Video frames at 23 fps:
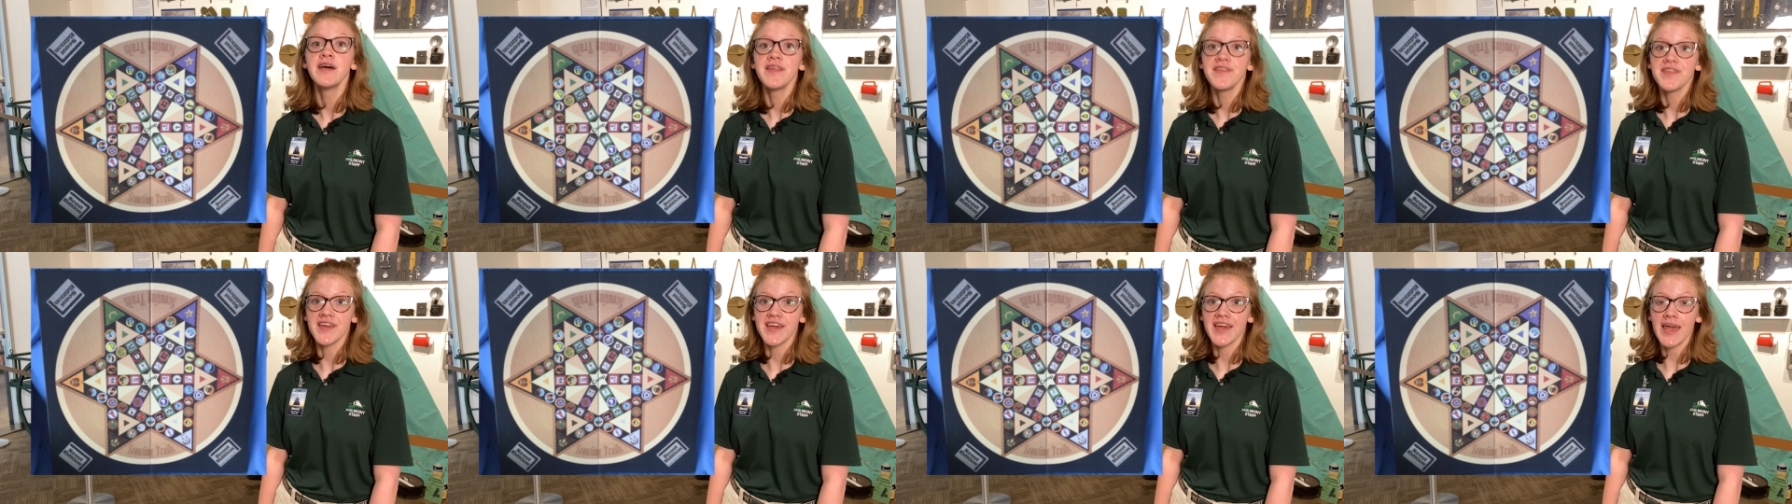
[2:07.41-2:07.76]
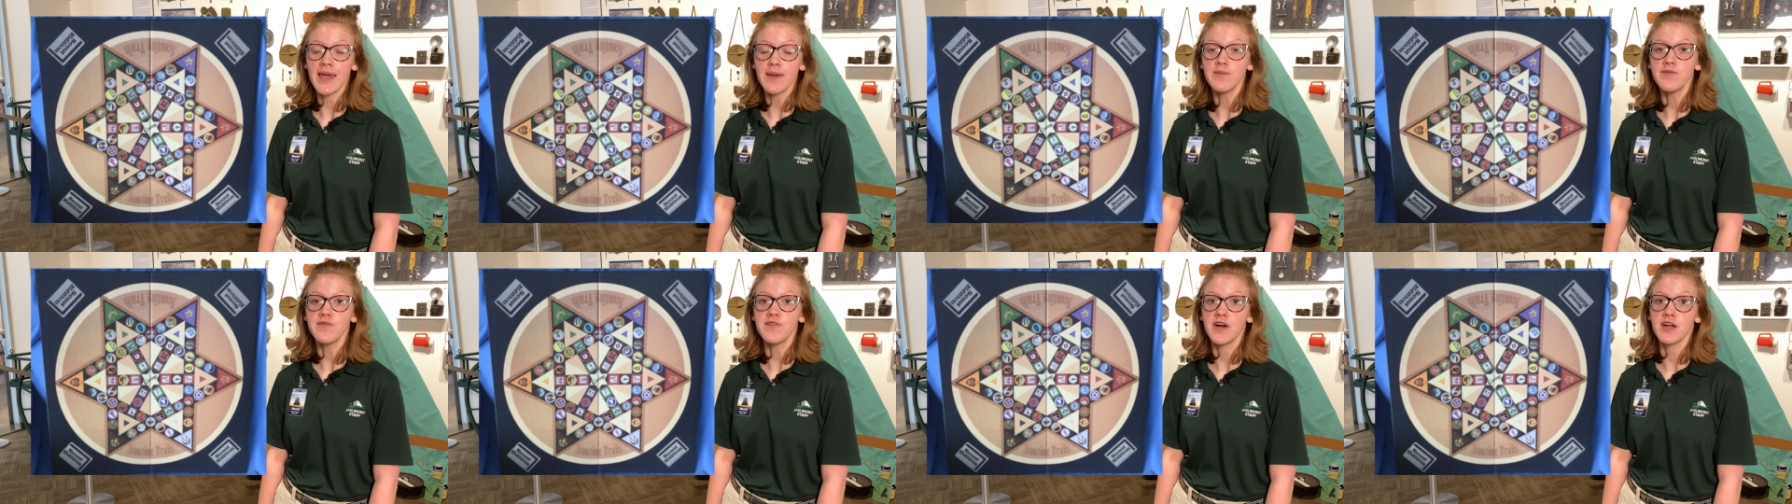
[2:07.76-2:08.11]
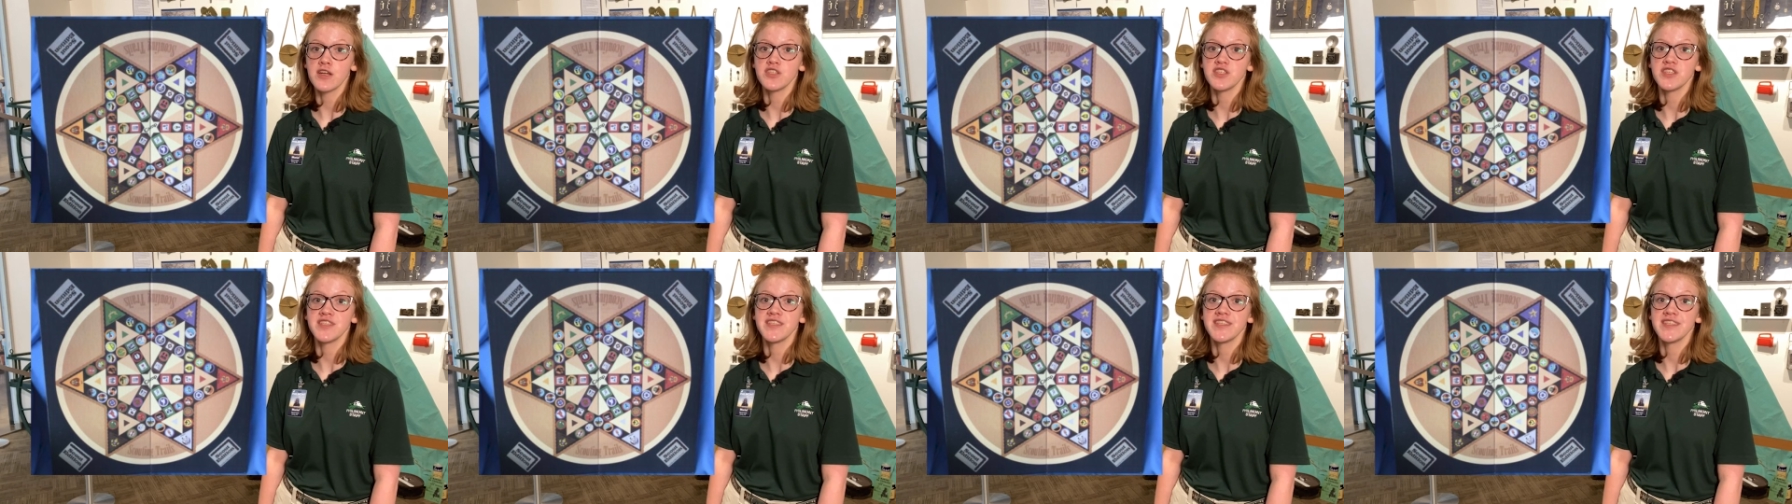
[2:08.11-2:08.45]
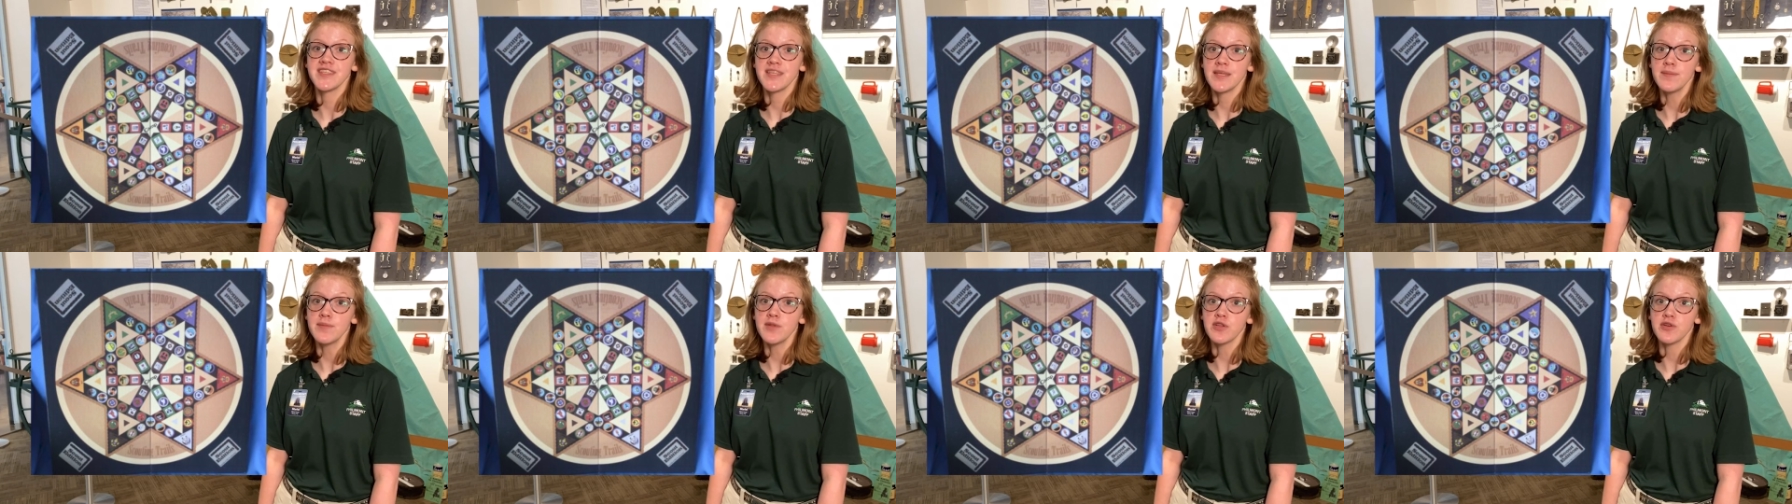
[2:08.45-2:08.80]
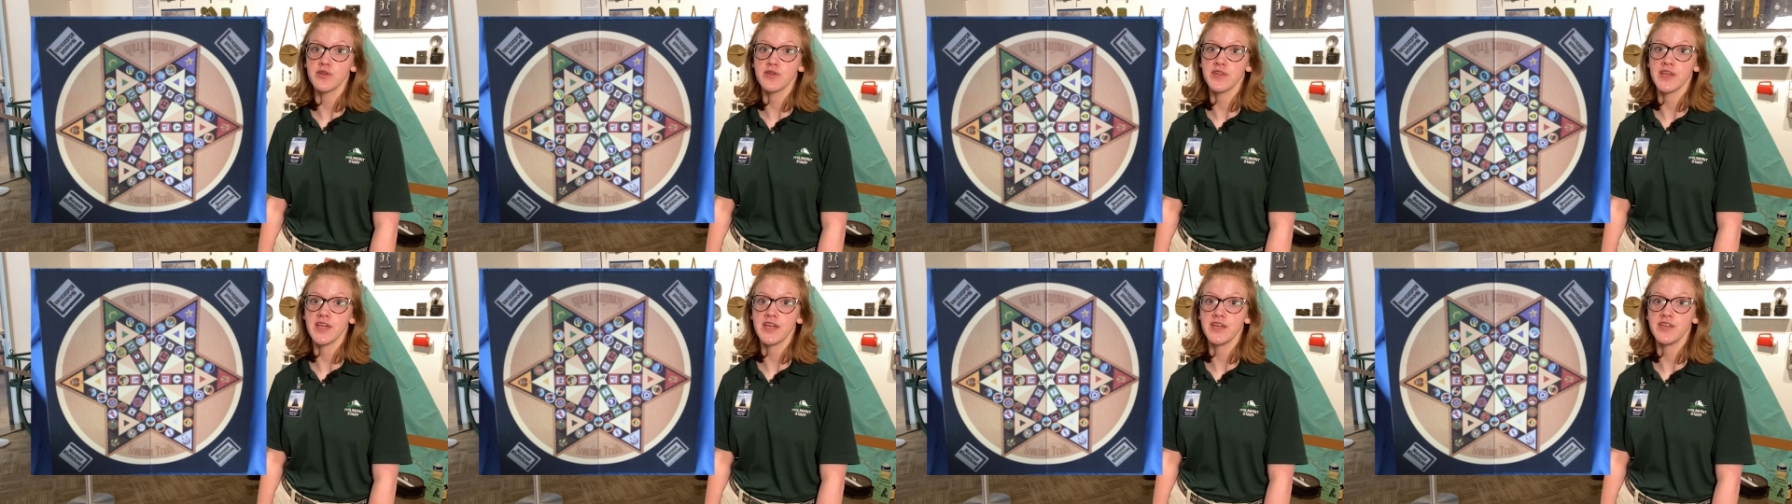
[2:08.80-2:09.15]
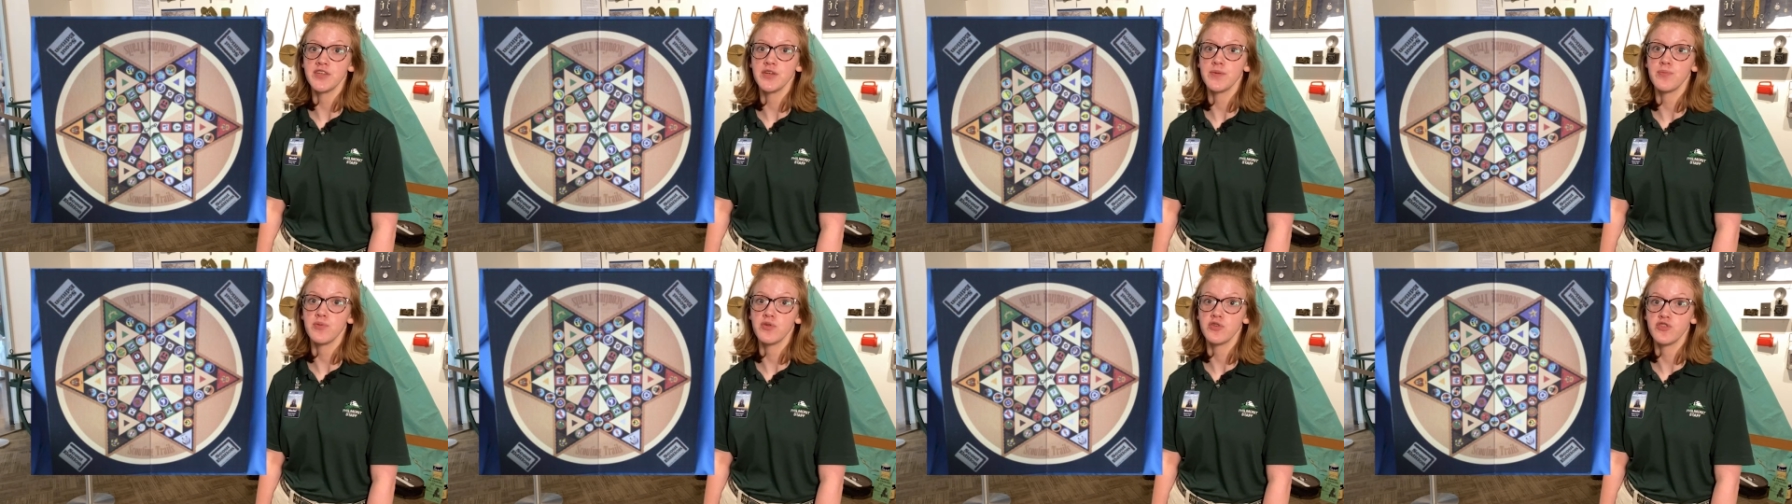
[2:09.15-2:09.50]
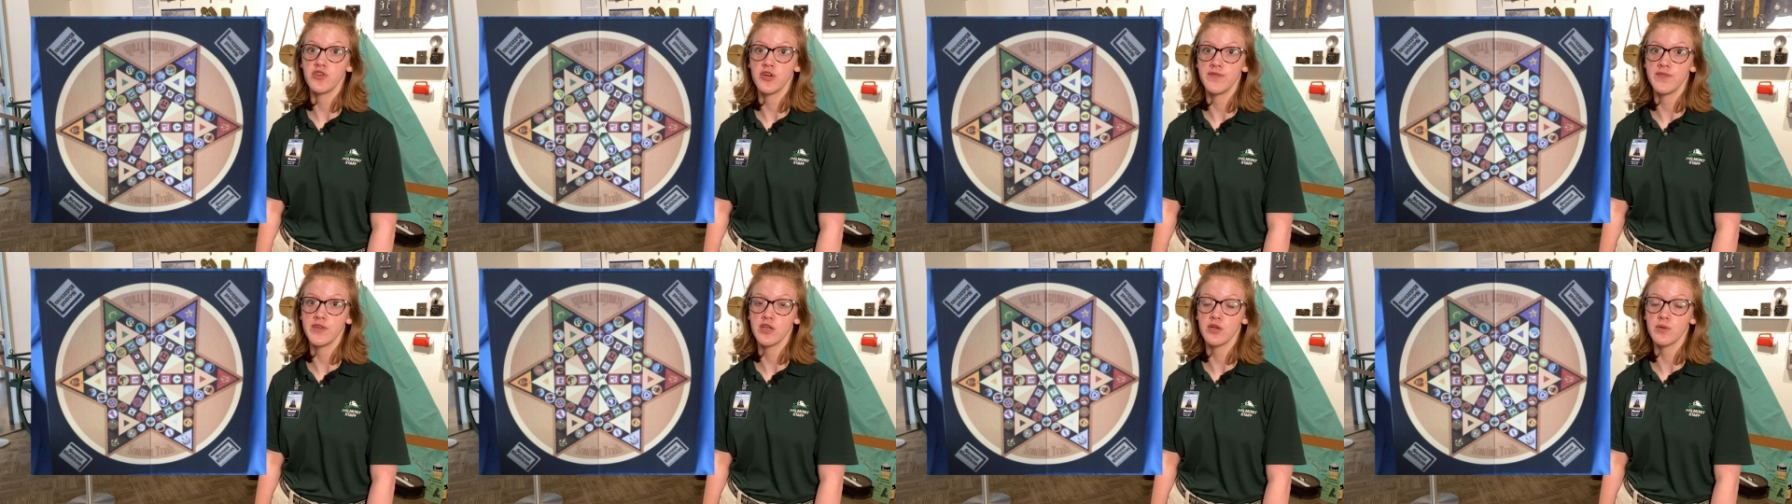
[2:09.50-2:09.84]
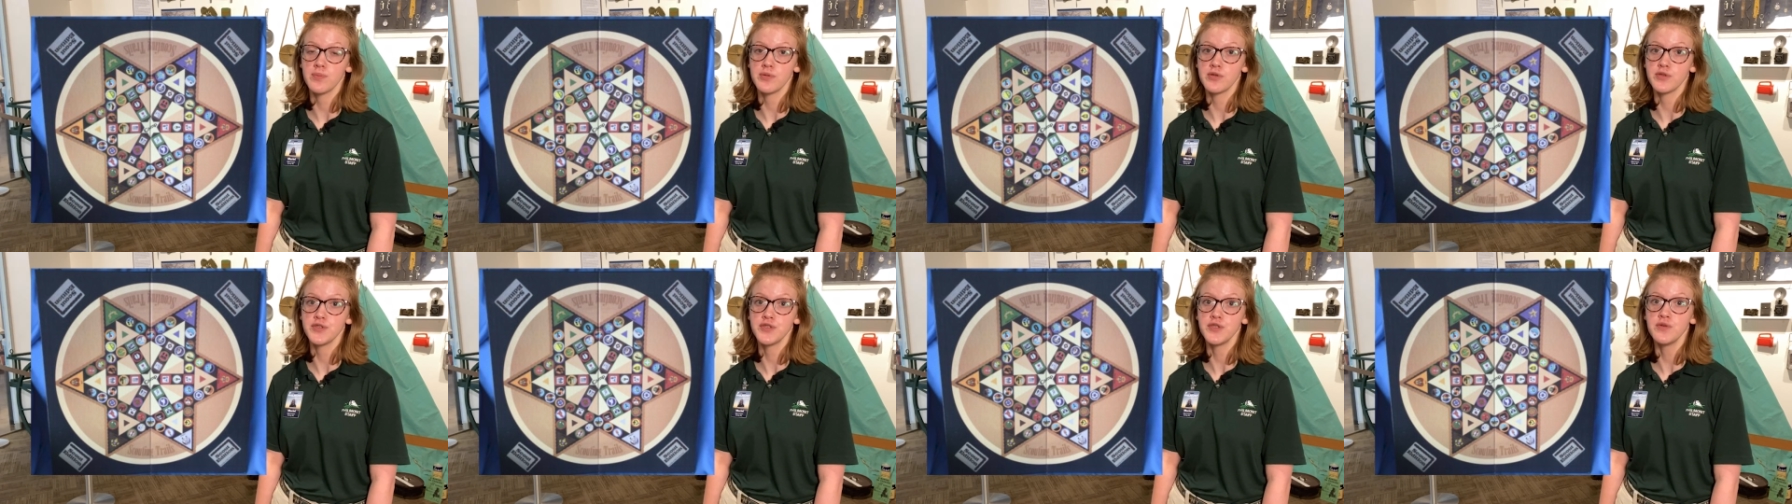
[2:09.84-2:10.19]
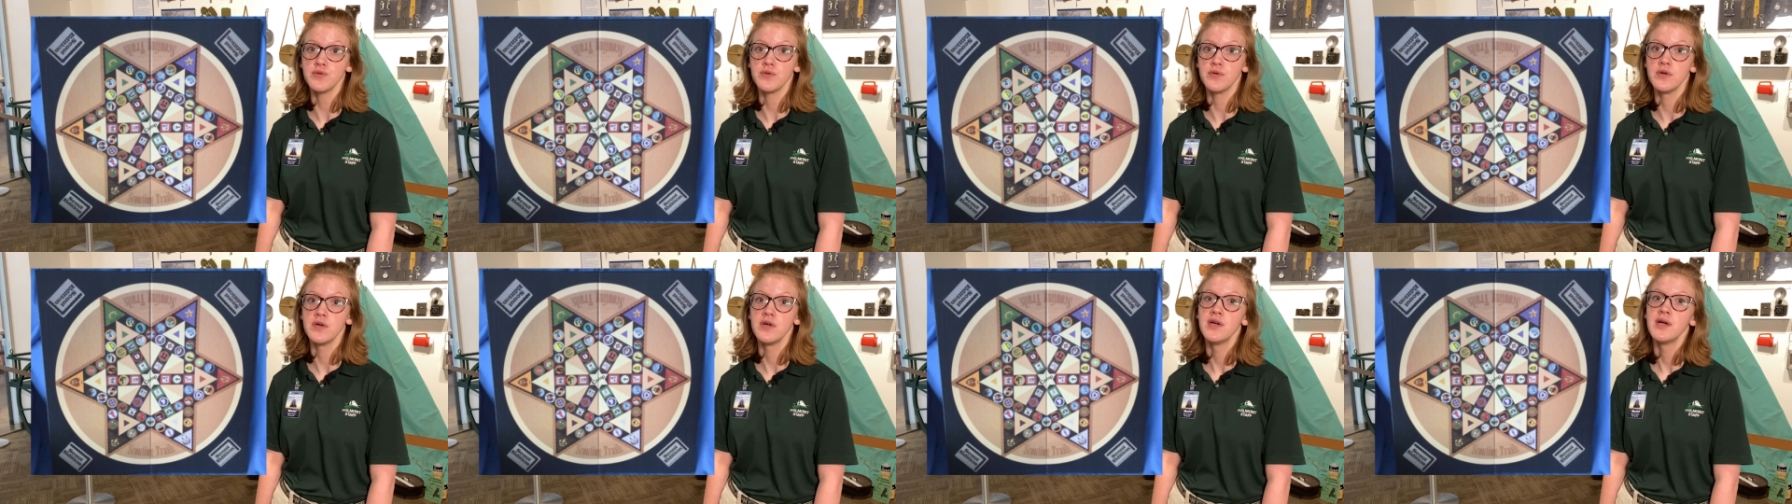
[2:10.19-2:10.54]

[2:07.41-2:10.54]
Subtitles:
The game functions similarly to Trivial Pursuit.